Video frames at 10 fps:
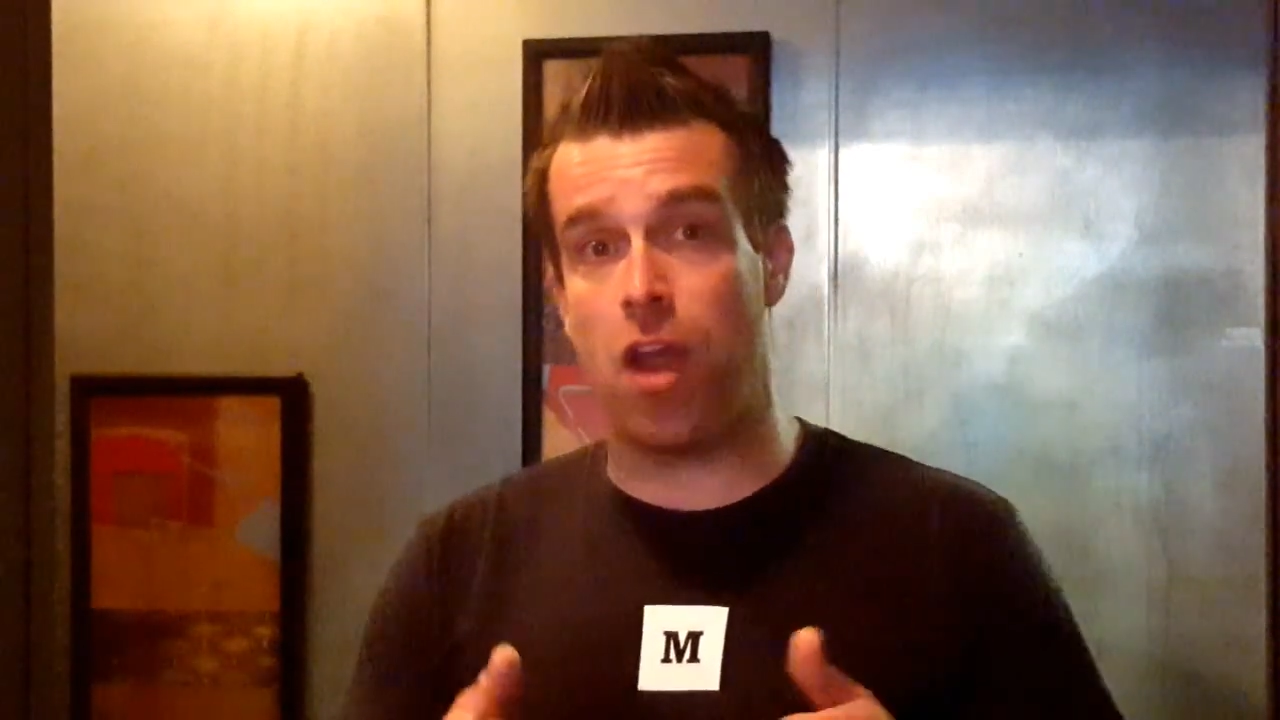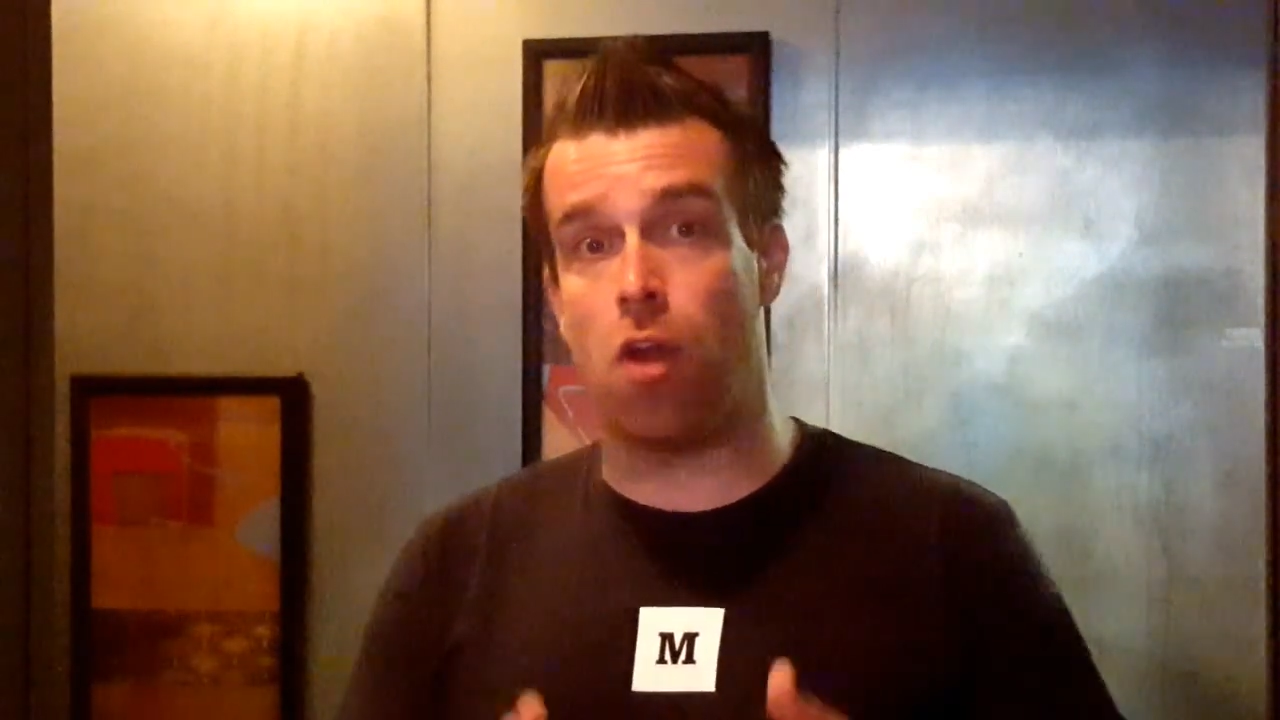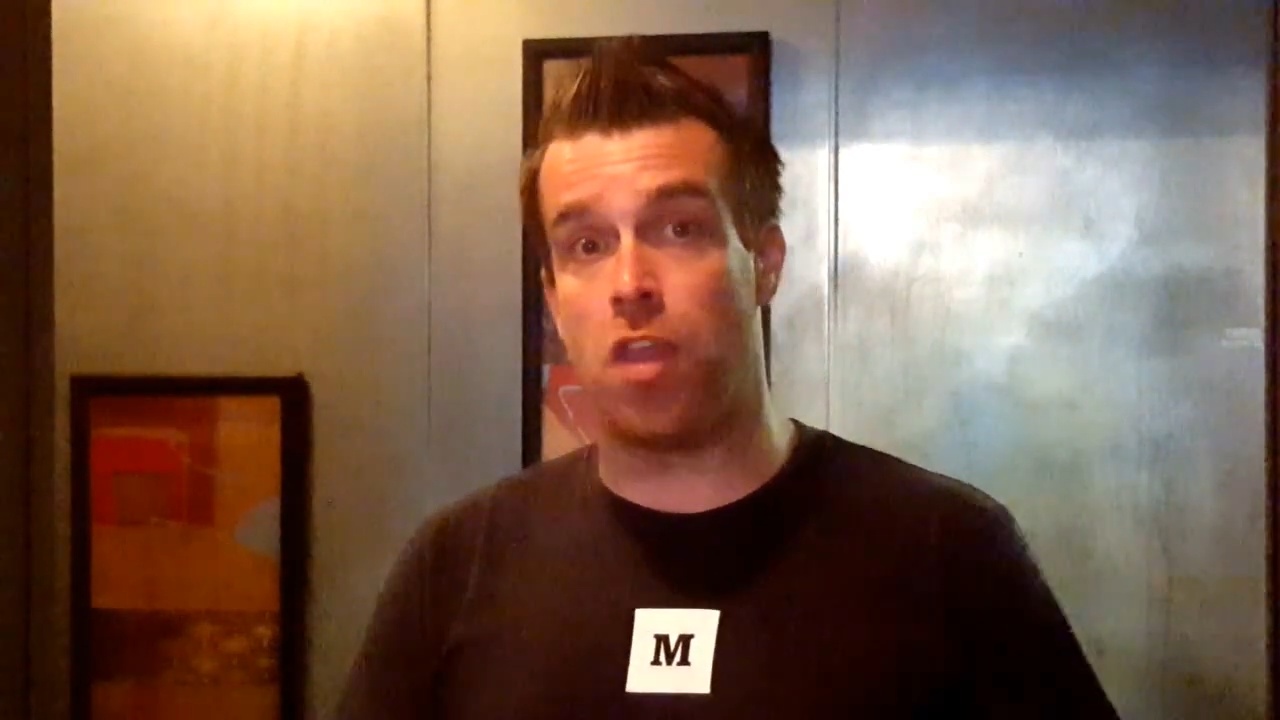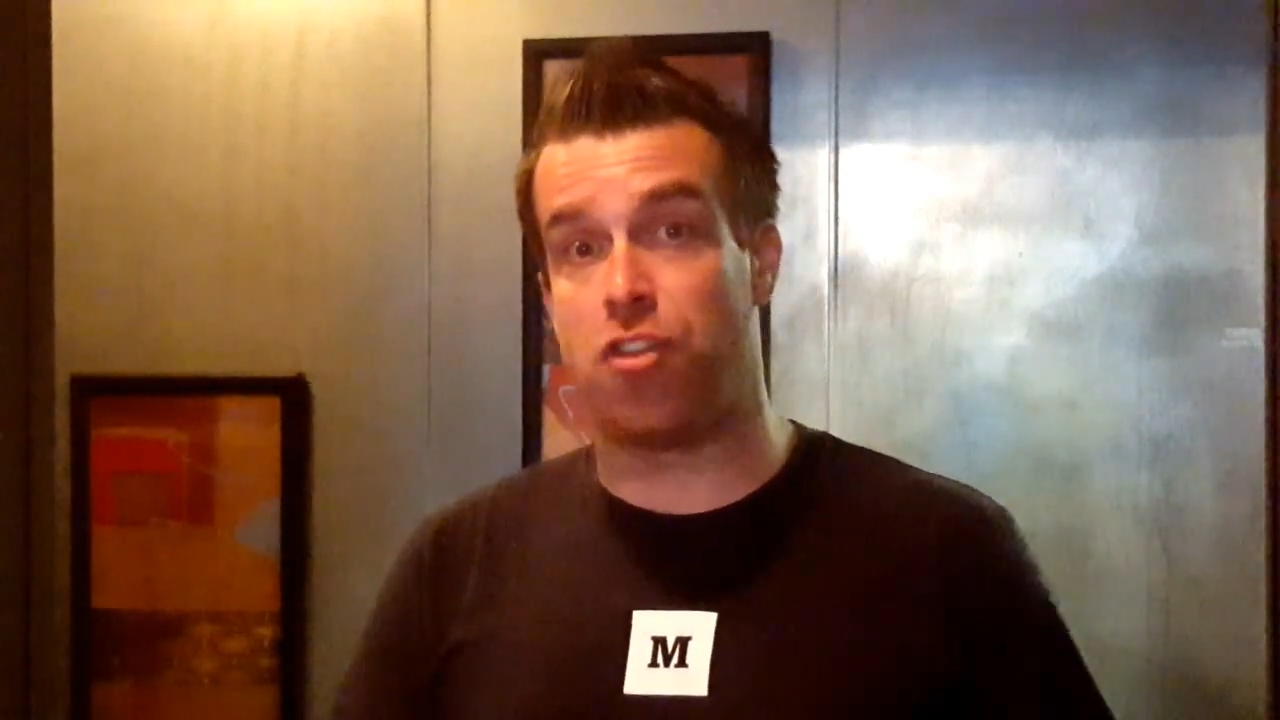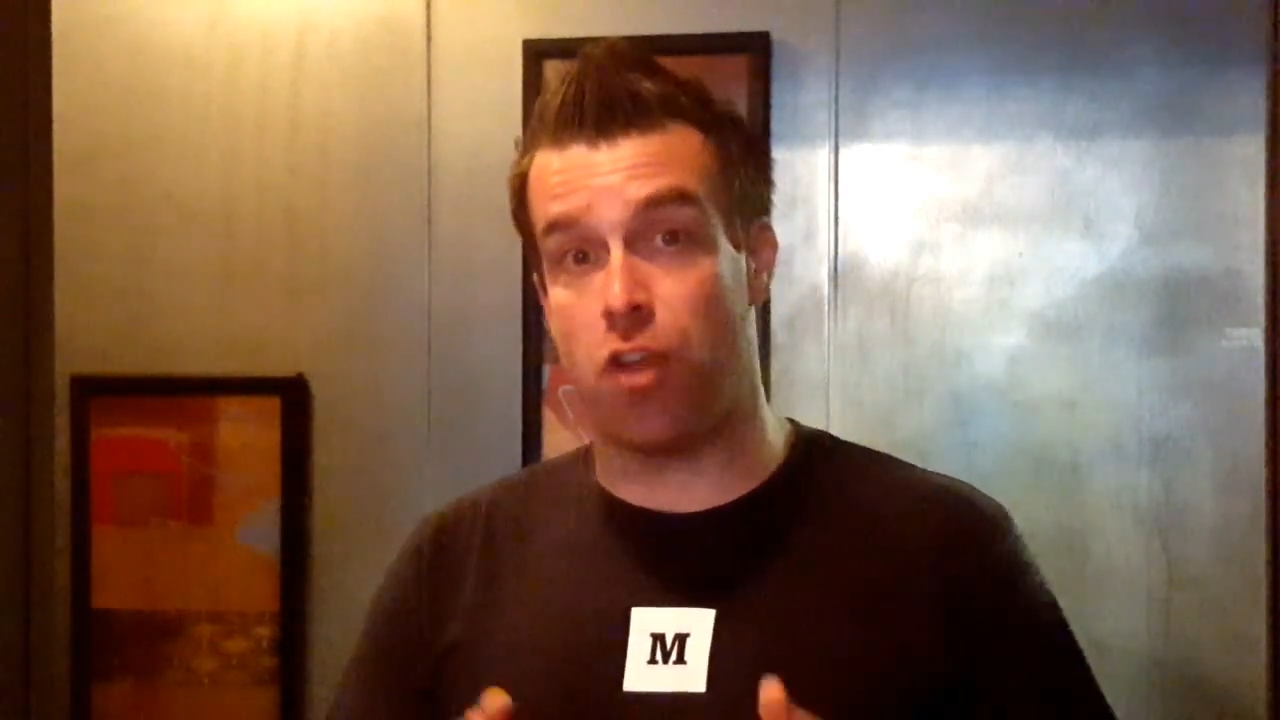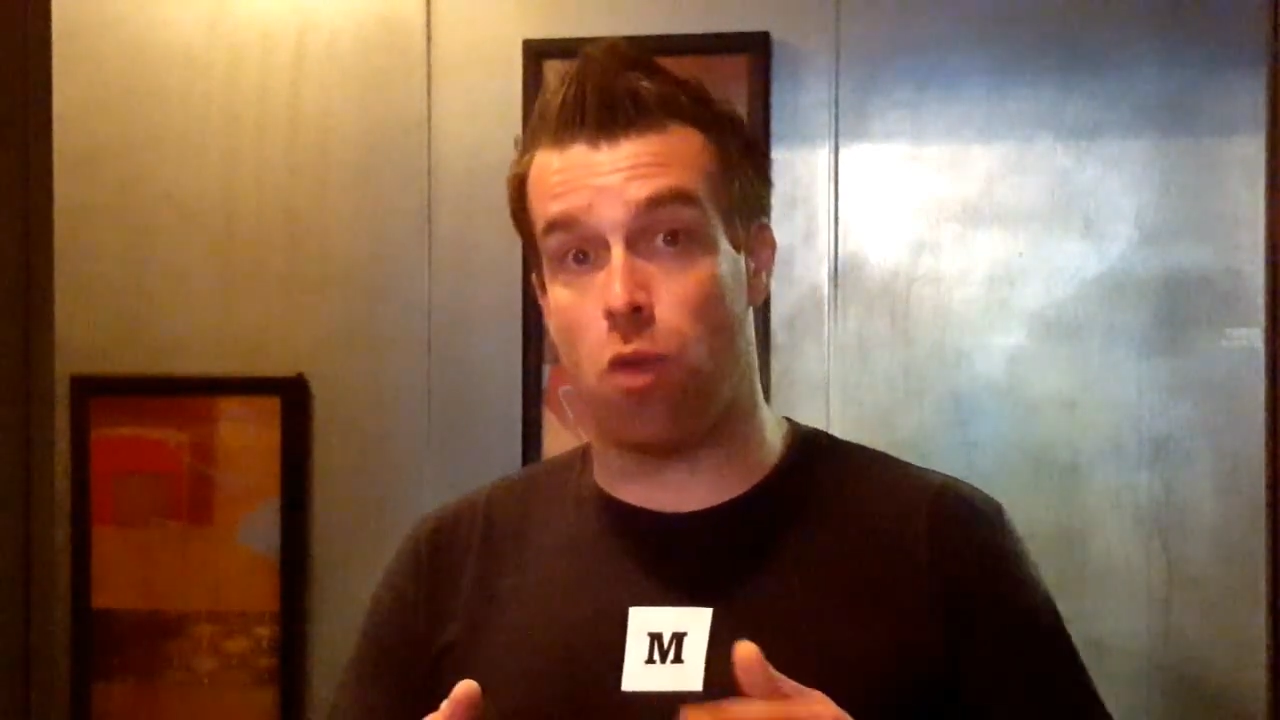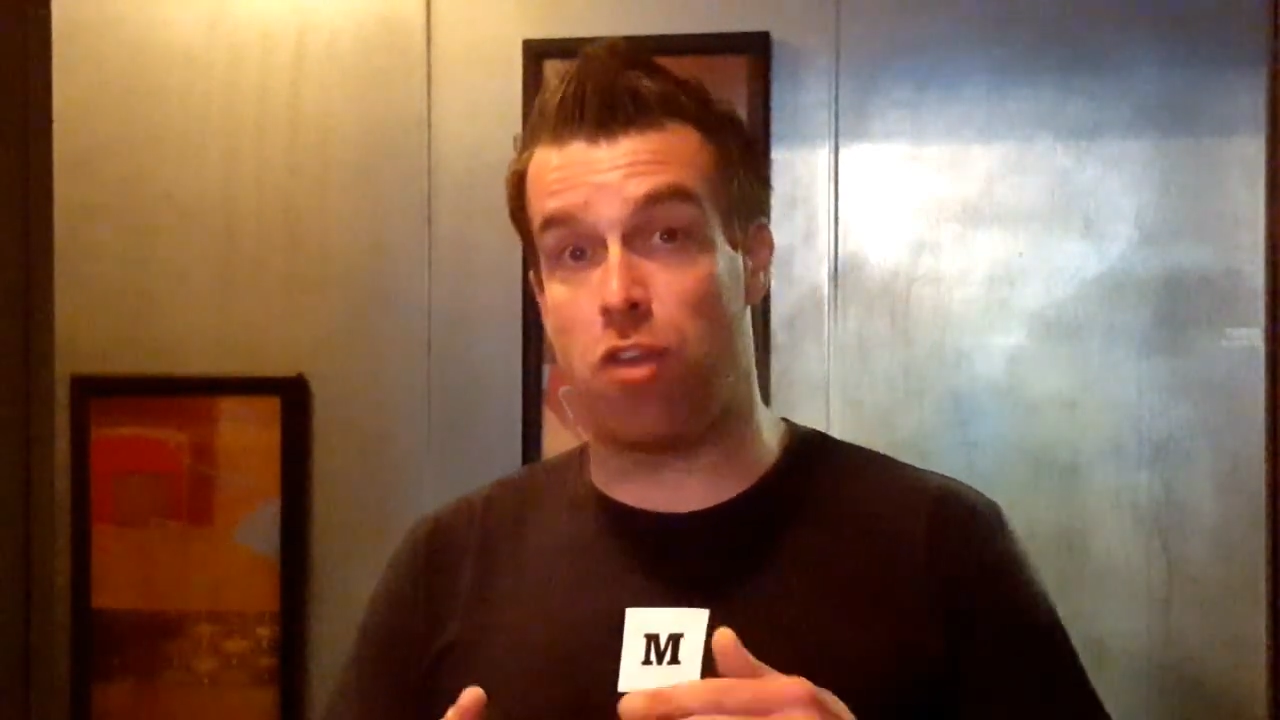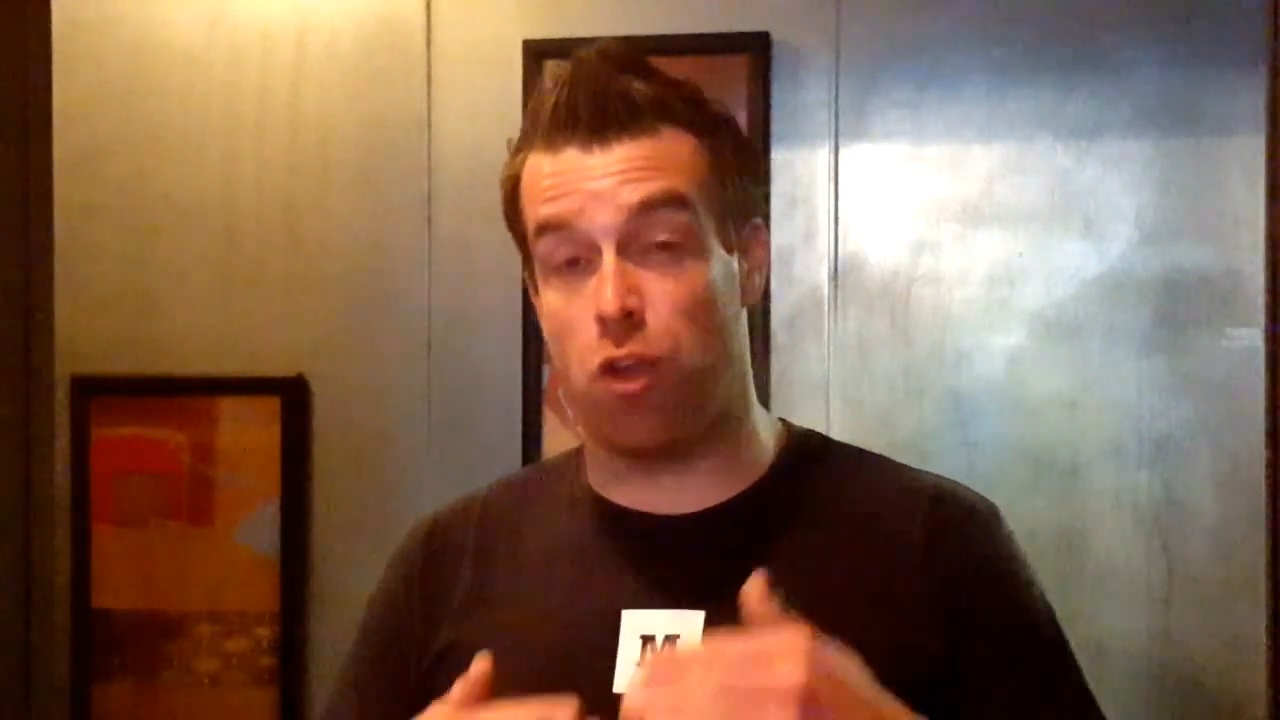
there that shows